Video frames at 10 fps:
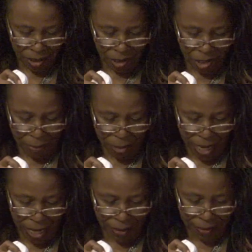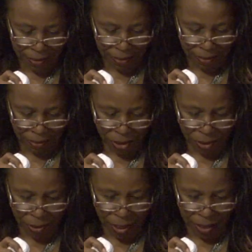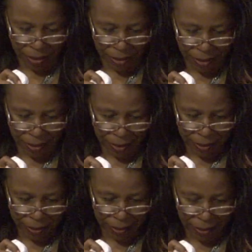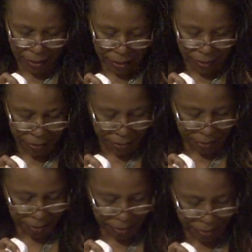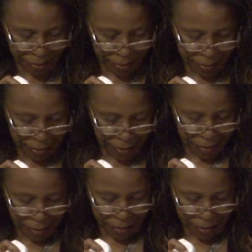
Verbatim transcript: St. John chapter 8, verse 3. St. John chapter 8, verse 3.